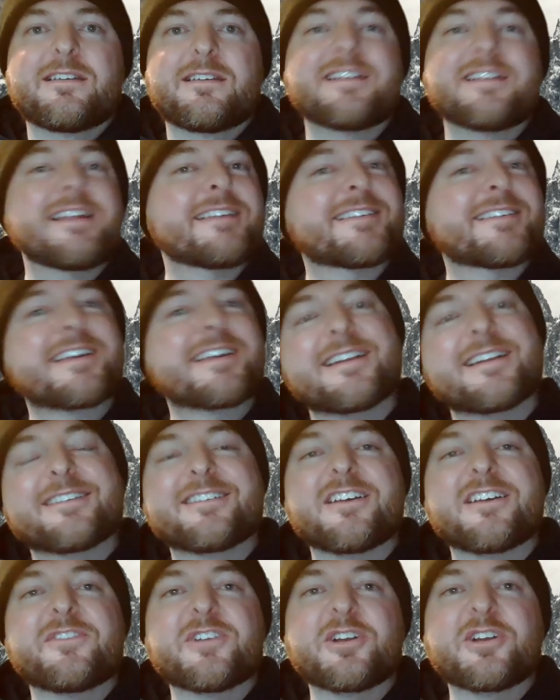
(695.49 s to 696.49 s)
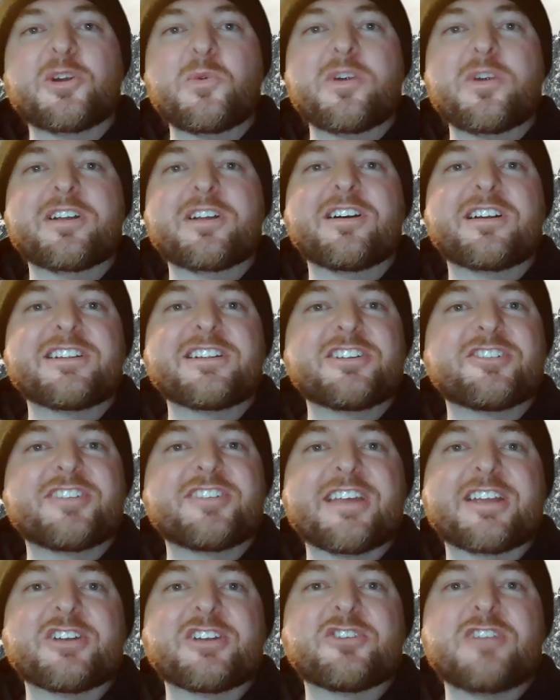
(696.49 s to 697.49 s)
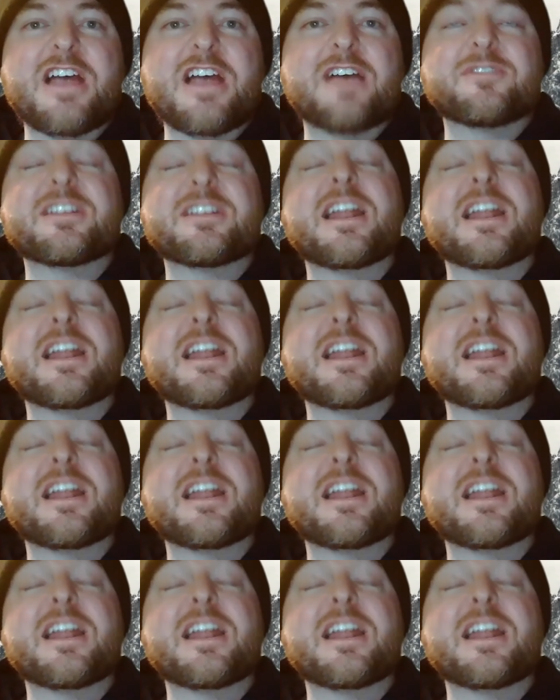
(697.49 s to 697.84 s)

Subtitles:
And that's the kind of stuff you're going to work on in your second draft.